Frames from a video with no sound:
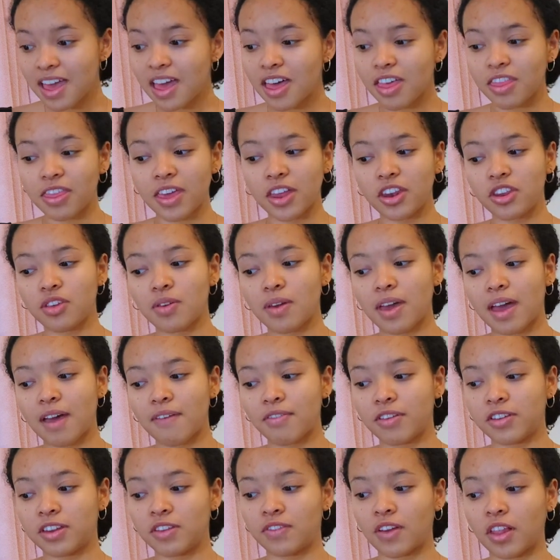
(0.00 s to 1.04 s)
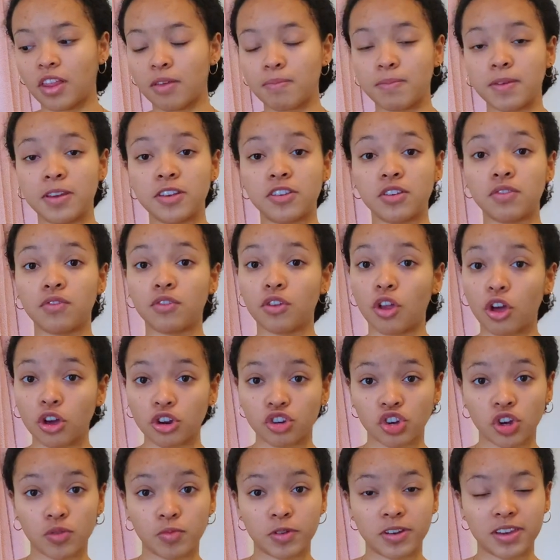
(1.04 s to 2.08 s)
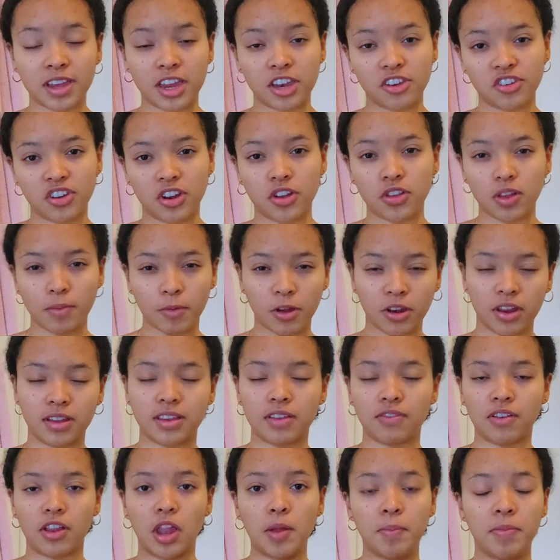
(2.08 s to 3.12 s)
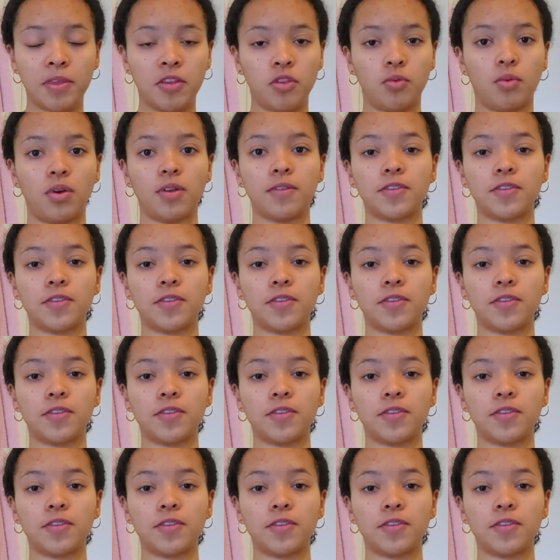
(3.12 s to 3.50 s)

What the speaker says: Then you have the development of long-term retention, so I'm going to develop this one.